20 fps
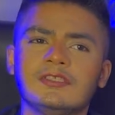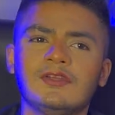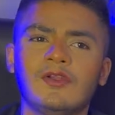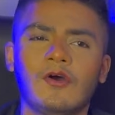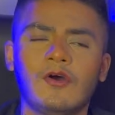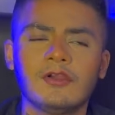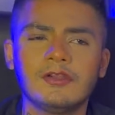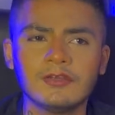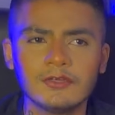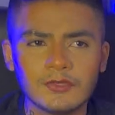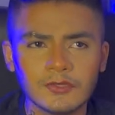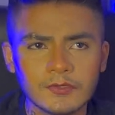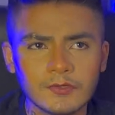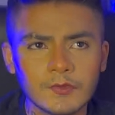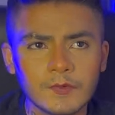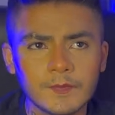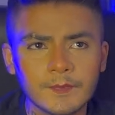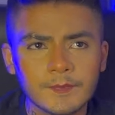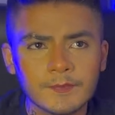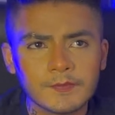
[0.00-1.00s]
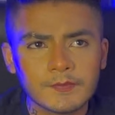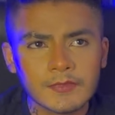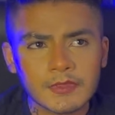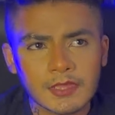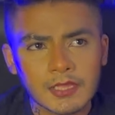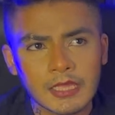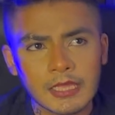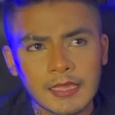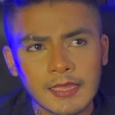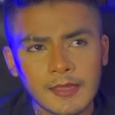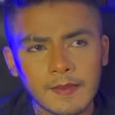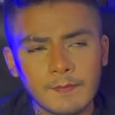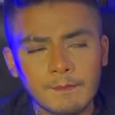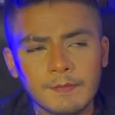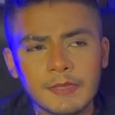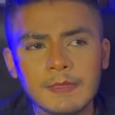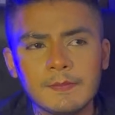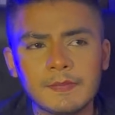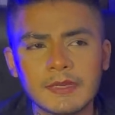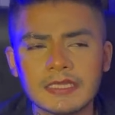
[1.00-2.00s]
in order to
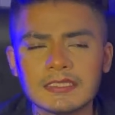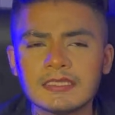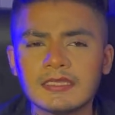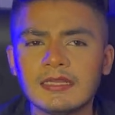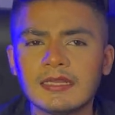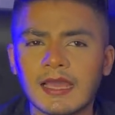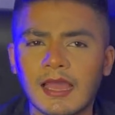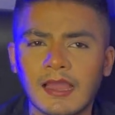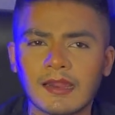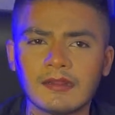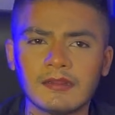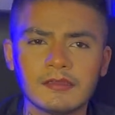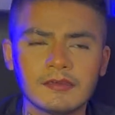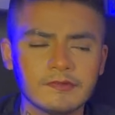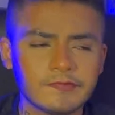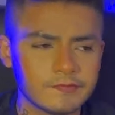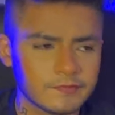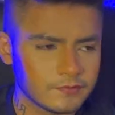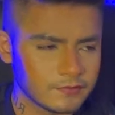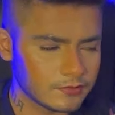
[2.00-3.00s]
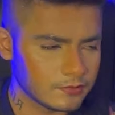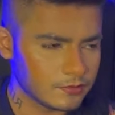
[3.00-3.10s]
be present, active,